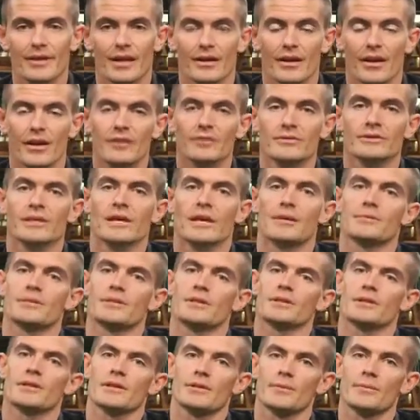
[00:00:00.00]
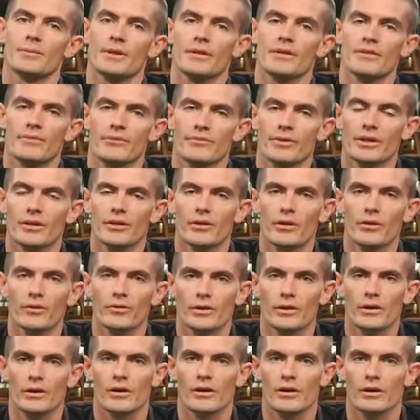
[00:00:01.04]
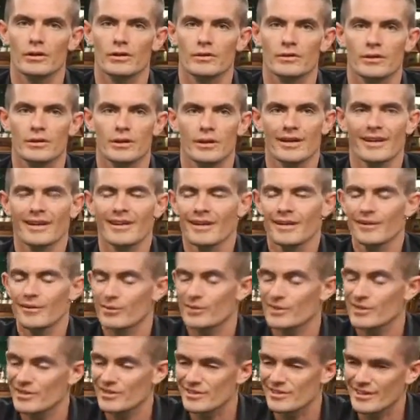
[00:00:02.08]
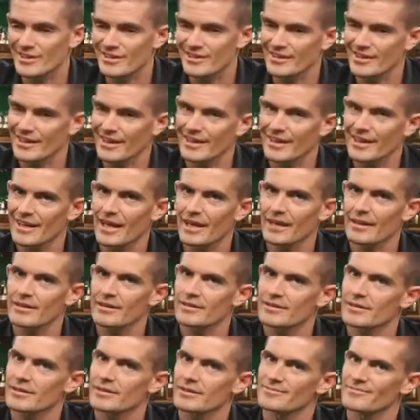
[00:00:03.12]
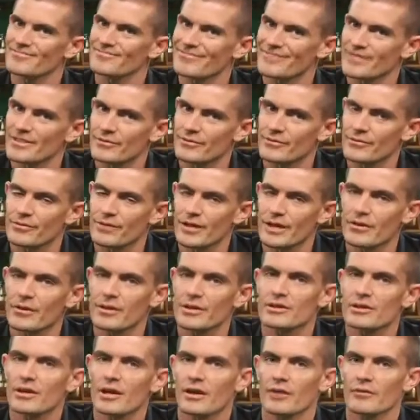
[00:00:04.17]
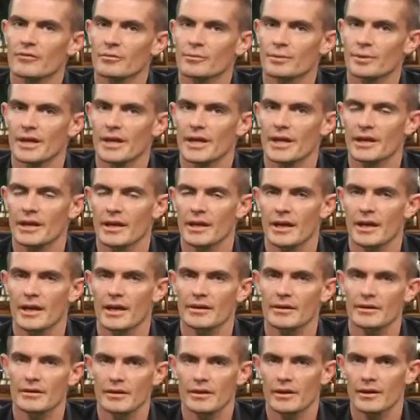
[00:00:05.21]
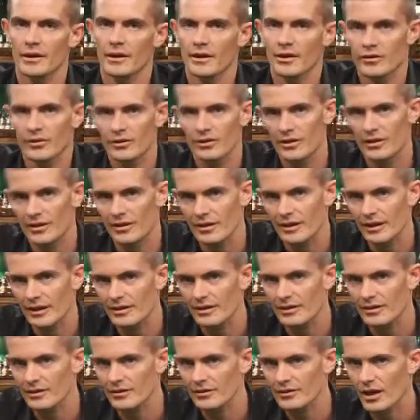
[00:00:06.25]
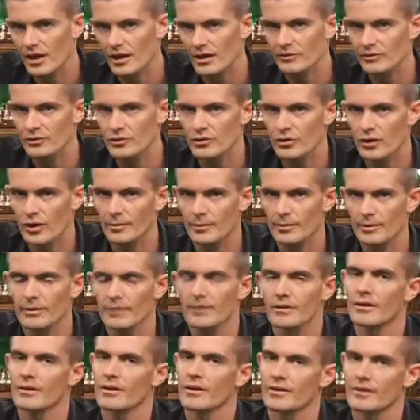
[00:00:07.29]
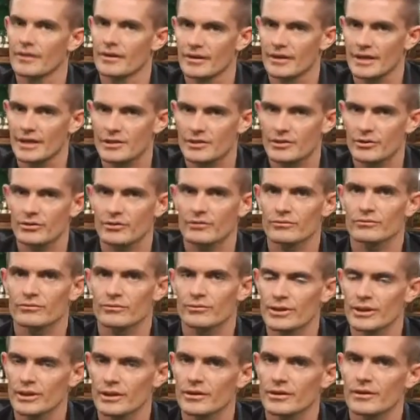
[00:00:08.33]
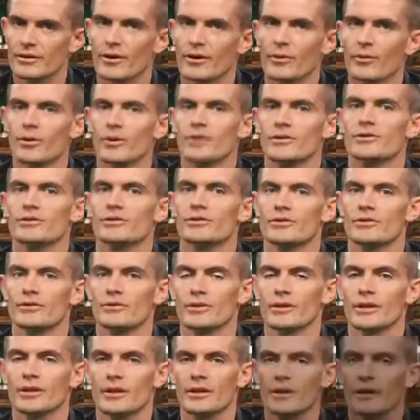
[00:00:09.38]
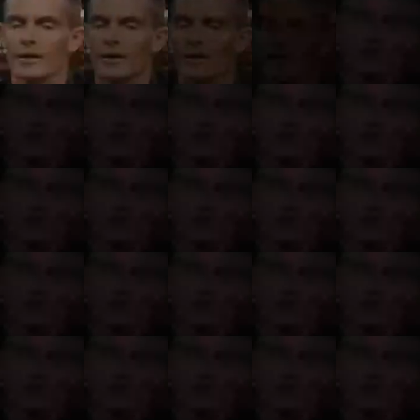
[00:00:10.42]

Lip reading: a lot of times there's going to be 3 overcards, which is, again, it's a very tough playing hand. You're going to get in a lot of trouble unless you really know what you're doing.